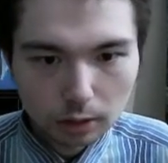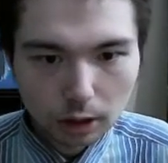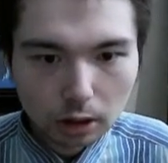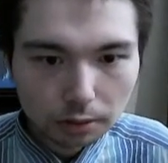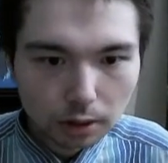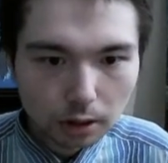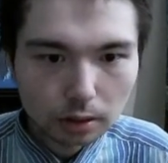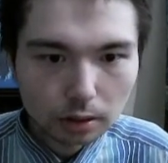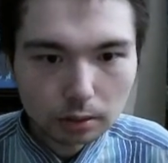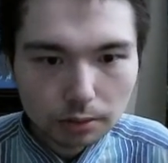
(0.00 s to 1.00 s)
And
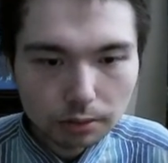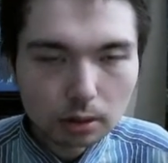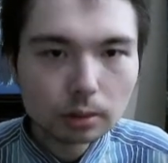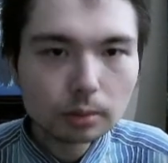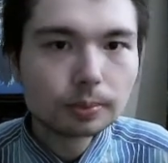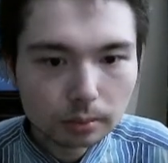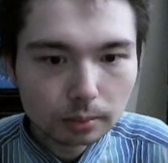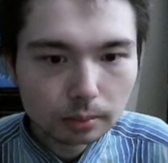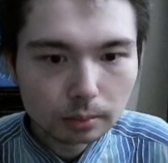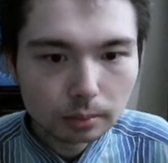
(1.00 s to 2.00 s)
after d4,
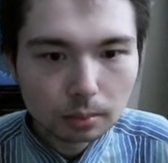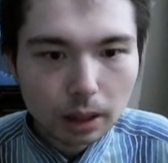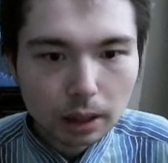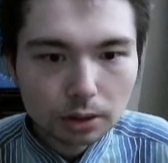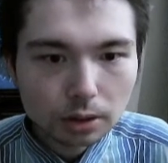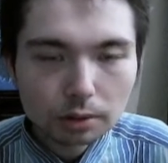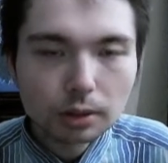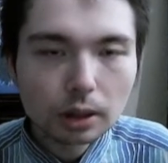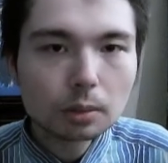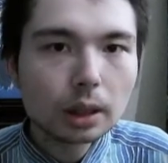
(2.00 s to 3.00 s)
black is going to
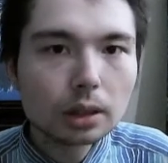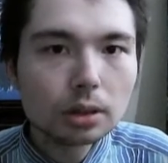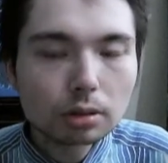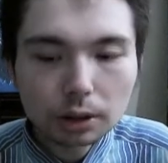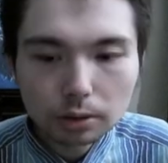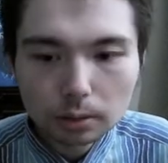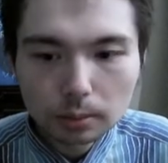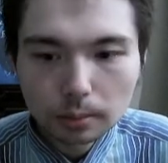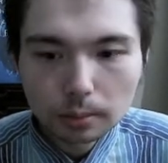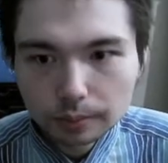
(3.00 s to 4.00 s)
find a way to crash through.
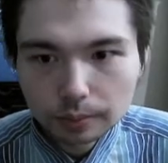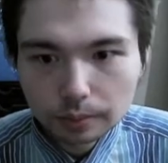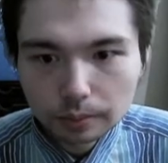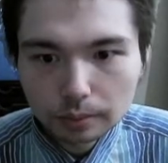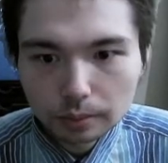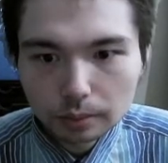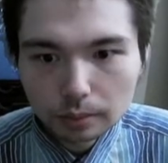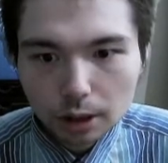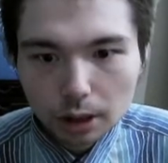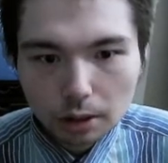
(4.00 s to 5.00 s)

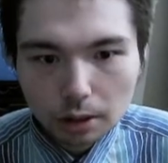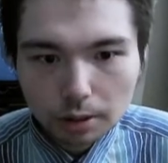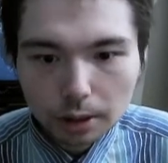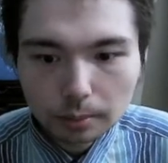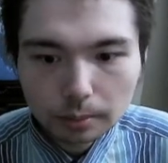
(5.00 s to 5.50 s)
King e3.